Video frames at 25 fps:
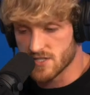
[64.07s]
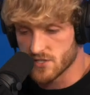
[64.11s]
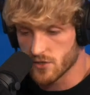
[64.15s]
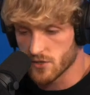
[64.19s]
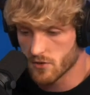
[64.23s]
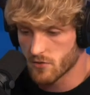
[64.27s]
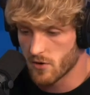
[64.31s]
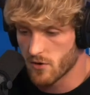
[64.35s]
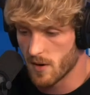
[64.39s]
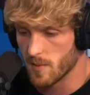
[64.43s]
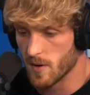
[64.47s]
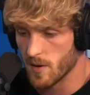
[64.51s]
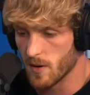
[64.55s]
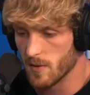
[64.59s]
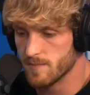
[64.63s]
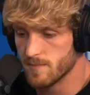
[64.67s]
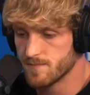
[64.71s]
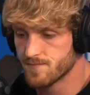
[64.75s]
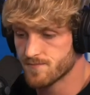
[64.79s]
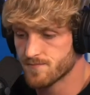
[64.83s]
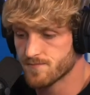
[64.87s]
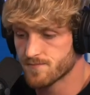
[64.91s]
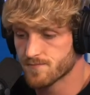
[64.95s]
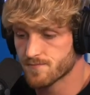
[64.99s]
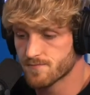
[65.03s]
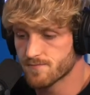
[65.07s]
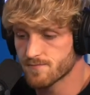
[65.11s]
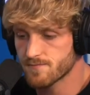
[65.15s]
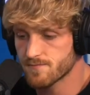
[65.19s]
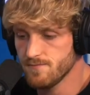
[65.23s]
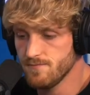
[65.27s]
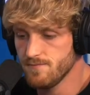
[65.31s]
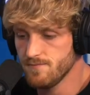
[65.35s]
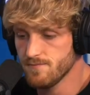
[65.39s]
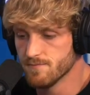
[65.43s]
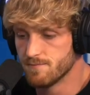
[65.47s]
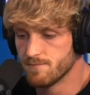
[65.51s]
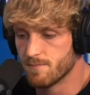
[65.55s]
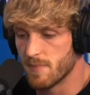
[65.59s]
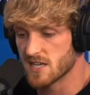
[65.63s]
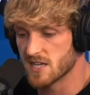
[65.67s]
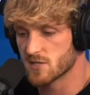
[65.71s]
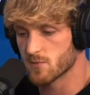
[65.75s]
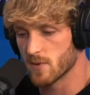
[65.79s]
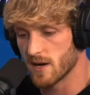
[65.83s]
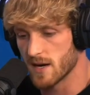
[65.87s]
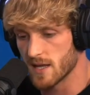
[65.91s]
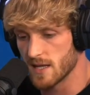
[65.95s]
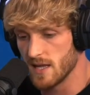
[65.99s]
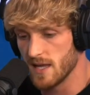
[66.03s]
you're a criminal. Best
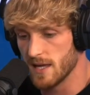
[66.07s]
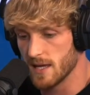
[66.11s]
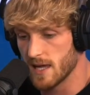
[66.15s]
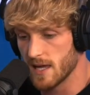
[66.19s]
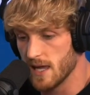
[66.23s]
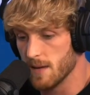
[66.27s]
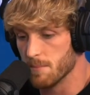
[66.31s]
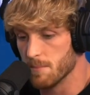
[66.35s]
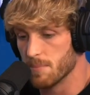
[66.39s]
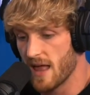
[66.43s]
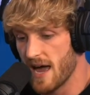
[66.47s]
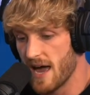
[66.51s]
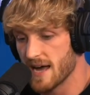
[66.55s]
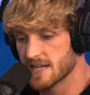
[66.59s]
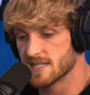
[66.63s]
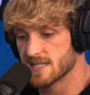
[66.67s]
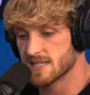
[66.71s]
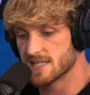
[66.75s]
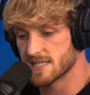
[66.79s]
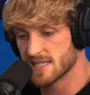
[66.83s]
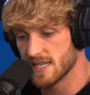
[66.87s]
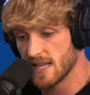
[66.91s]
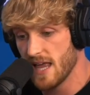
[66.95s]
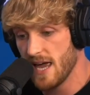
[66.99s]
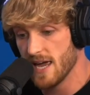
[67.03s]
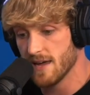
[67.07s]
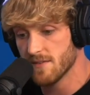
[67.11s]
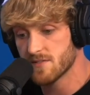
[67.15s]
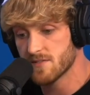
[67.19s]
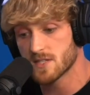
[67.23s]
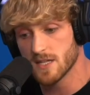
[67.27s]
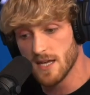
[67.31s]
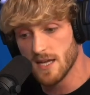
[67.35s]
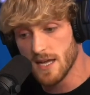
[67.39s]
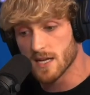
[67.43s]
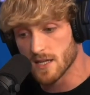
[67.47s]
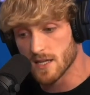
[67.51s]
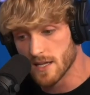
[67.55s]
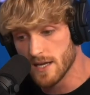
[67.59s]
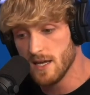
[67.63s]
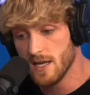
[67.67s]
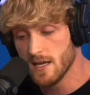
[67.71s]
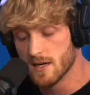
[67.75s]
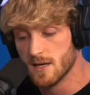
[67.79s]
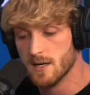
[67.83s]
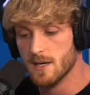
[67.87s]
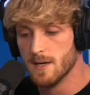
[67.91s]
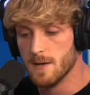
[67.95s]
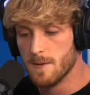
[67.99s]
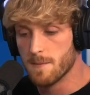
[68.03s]
way to keep blacks as slaves legally
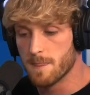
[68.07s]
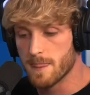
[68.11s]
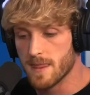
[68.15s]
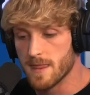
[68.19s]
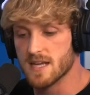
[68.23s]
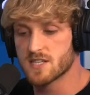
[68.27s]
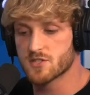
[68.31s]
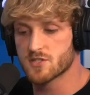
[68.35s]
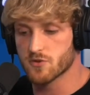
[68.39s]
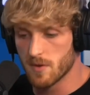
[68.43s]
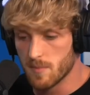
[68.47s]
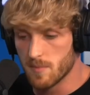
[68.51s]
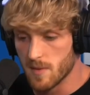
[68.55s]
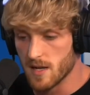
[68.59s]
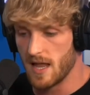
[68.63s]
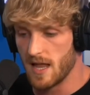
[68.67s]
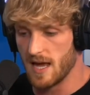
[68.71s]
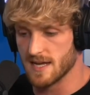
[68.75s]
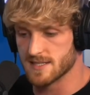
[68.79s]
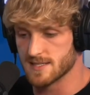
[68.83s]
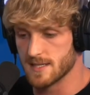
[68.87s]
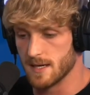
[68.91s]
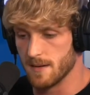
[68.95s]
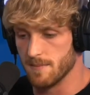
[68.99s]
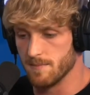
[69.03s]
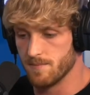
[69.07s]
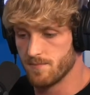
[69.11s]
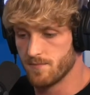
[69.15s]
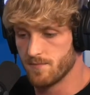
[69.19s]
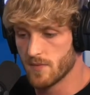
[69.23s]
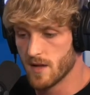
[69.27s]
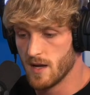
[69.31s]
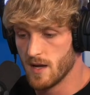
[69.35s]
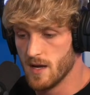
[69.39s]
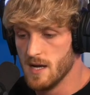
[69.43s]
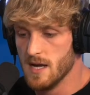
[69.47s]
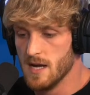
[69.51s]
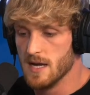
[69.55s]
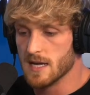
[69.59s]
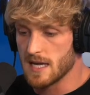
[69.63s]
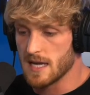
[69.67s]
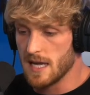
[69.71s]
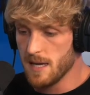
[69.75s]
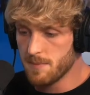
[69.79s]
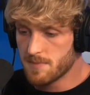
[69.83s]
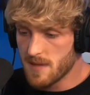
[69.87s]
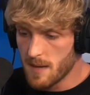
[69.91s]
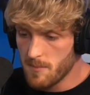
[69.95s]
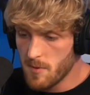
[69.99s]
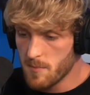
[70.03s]
is criminalize them.
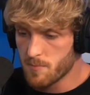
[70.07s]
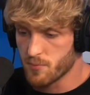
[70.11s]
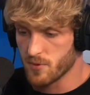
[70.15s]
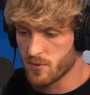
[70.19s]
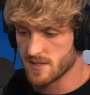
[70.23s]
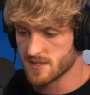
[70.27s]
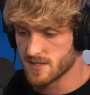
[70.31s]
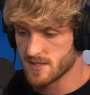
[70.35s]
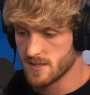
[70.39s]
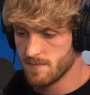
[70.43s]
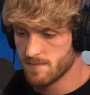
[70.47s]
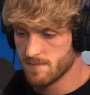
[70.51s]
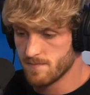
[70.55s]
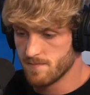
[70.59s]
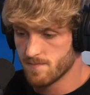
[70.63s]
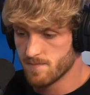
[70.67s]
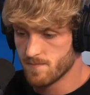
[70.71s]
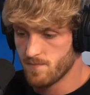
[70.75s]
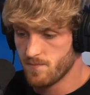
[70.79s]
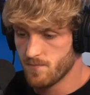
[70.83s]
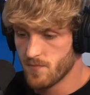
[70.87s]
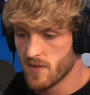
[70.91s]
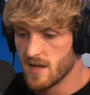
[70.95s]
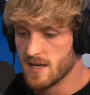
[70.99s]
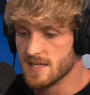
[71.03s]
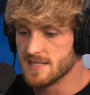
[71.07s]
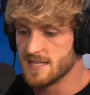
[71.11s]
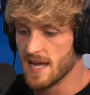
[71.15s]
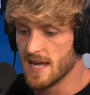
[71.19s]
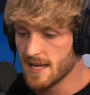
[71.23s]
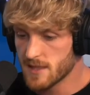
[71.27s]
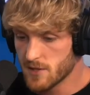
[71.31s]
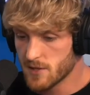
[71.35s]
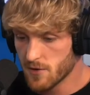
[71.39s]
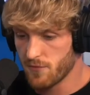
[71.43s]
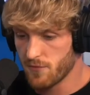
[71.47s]
Keep them in prison, take their